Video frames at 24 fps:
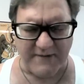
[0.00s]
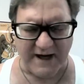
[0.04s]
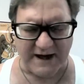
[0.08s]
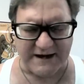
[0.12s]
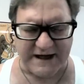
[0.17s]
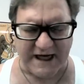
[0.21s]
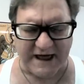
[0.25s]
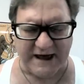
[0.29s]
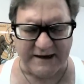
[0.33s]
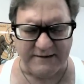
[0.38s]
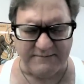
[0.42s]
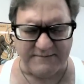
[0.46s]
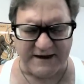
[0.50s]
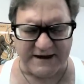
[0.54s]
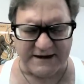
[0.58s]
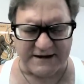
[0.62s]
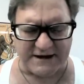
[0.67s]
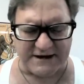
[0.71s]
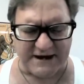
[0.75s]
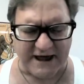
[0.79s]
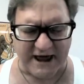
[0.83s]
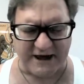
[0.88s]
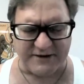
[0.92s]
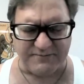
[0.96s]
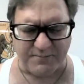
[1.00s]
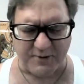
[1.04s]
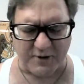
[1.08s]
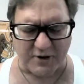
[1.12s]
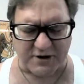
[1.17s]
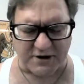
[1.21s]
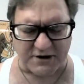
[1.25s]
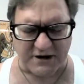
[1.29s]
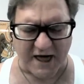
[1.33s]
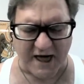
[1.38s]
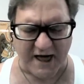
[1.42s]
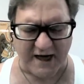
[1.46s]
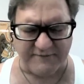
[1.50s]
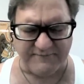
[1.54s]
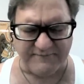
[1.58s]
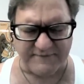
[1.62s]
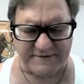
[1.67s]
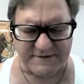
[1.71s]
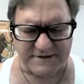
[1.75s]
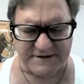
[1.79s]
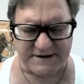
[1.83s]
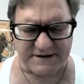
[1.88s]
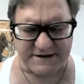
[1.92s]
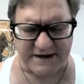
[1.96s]
my name in the Lamb's Book of Life.
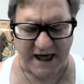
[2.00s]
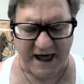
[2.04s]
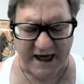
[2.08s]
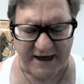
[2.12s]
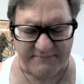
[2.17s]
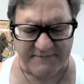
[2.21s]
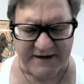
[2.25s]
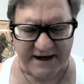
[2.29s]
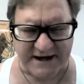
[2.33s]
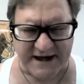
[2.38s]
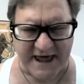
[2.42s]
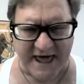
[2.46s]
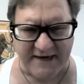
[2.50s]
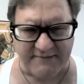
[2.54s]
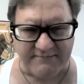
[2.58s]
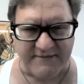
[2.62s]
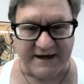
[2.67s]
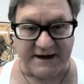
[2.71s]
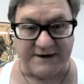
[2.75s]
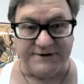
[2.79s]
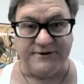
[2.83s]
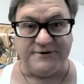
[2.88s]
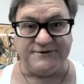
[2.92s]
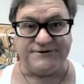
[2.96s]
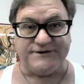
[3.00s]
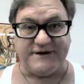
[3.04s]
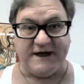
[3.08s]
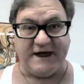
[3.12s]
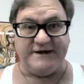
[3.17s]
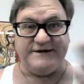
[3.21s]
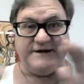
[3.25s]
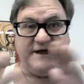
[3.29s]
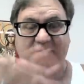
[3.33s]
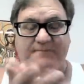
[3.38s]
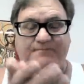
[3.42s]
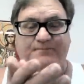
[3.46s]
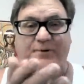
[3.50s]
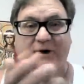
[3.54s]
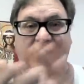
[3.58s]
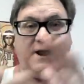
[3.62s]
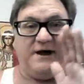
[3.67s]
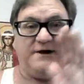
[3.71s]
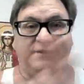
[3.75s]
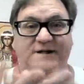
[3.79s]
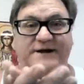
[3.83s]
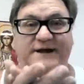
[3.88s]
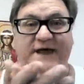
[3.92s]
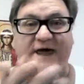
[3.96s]
Amen, amen. You said that
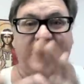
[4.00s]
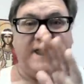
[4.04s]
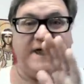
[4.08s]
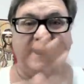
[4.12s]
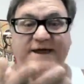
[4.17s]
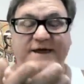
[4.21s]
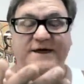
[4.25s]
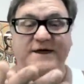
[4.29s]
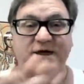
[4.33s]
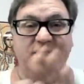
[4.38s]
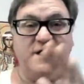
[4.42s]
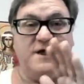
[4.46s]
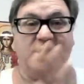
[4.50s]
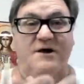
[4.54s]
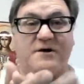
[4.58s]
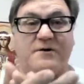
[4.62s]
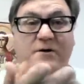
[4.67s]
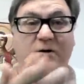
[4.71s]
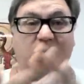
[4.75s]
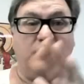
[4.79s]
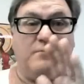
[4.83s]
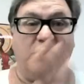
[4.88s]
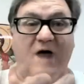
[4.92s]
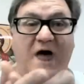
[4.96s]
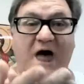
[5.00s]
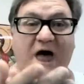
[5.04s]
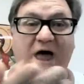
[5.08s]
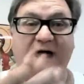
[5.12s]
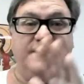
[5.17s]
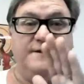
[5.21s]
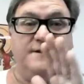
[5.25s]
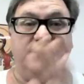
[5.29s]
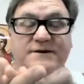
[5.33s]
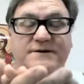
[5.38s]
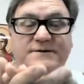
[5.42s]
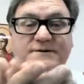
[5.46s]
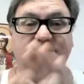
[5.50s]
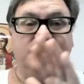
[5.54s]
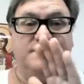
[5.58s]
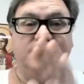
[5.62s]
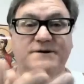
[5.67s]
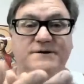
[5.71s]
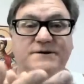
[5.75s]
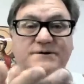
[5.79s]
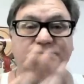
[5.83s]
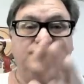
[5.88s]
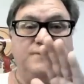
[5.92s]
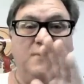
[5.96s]
prayer today, right?
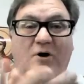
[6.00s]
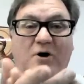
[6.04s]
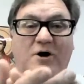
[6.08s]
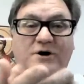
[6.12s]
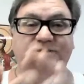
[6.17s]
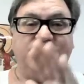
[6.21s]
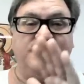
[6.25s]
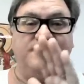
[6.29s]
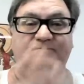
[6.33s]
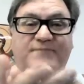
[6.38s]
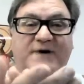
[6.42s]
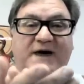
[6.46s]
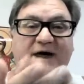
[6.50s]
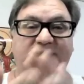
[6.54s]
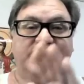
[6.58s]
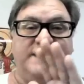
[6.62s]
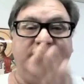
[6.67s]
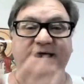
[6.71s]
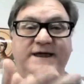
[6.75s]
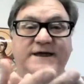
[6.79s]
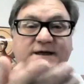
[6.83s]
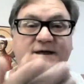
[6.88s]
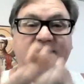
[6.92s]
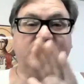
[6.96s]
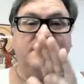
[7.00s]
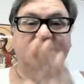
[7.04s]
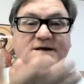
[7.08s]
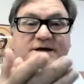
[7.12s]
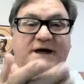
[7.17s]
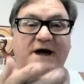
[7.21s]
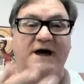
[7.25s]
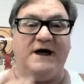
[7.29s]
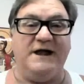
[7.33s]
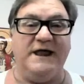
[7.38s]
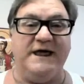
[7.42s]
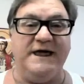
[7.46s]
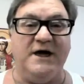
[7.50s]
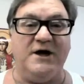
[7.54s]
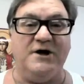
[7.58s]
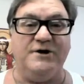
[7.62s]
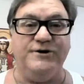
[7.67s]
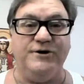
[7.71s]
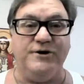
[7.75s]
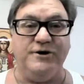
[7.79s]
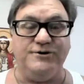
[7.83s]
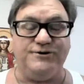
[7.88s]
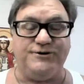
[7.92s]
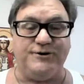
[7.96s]
George and Betty Culley
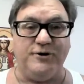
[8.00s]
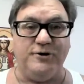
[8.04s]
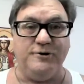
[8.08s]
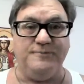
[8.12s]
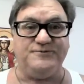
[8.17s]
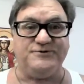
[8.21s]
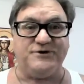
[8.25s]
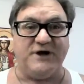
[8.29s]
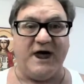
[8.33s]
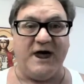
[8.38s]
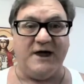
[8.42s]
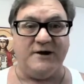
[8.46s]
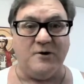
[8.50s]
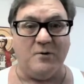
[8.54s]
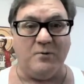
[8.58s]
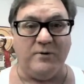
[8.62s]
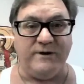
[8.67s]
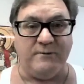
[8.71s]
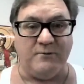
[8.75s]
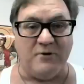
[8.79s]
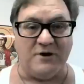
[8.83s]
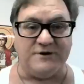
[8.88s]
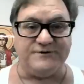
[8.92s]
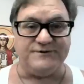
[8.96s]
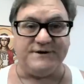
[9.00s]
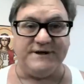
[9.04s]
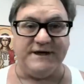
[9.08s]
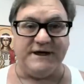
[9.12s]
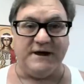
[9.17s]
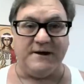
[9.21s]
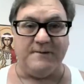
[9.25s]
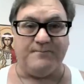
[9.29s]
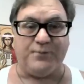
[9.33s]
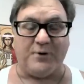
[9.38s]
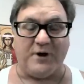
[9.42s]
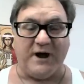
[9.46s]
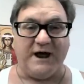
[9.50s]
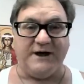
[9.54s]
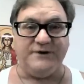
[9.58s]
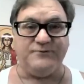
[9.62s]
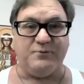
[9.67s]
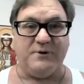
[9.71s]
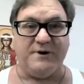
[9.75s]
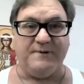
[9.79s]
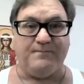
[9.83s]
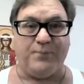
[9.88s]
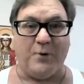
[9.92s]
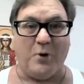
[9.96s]
on YouTube channel. We want to get a
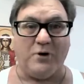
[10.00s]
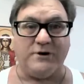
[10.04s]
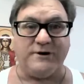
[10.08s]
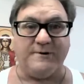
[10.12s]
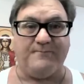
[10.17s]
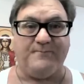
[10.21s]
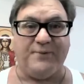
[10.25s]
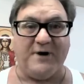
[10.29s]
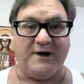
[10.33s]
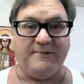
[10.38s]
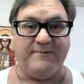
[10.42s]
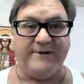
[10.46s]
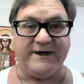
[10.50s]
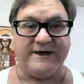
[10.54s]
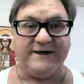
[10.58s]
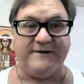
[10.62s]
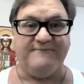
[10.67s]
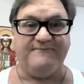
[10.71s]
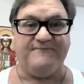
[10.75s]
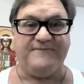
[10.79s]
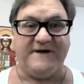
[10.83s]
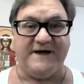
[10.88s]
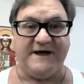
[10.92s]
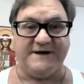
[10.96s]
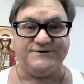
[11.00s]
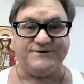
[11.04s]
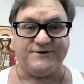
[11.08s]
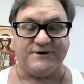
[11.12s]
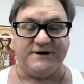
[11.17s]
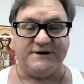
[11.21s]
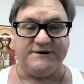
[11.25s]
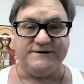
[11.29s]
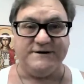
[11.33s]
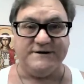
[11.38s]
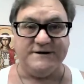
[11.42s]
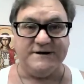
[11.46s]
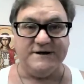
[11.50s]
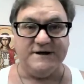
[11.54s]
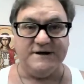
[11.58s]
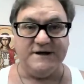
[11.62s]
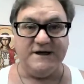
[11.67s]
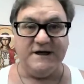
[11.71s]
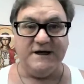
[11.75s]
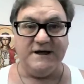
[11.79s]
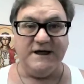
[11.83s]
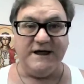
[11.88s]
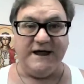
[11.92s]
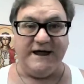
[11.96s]
praise report, a public confession.
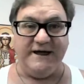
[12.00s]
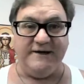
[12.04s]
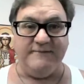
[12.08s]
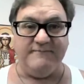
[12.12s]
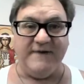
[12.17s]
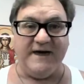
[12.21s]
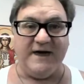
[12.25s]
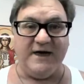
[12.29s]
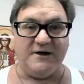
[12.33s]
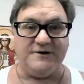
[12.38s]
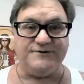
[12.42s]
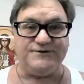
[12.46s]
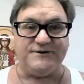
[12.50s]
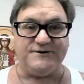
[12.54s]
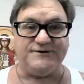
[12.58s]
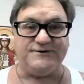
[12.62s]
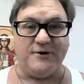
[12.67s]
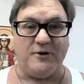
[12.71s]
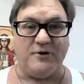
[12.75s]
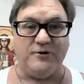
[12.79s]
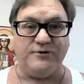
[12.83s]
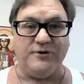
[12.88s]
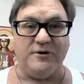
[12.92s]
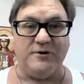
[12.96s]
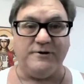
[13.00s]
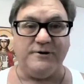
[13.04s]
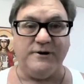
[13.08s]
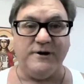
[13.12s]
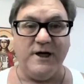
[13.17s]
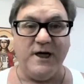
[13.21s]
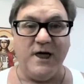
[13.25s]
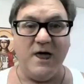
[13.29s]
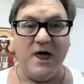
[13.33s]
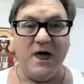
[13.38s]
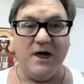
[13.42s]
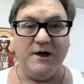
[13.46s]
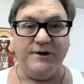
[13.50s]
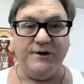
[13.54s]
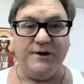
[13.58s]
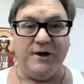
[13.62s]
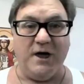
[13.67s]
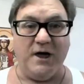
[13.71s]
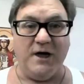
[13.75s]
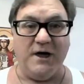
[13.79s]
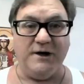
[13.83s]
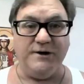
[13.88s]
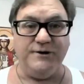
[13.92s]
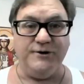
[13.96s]
Email us. It's on our
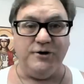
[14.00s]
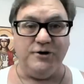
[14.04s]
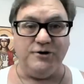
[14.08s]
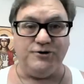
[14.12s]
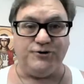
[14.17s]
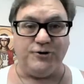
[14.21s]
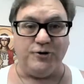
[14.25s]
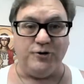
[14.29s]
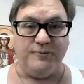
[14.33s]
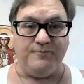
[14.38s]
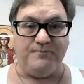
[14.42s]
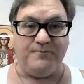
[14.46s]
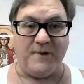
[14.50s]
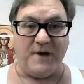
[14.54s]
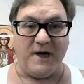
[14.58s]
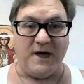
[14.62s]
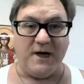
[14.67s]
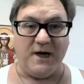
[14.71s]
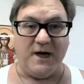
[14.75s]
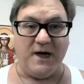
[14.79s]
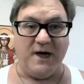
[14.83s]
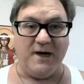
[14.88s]
YouTube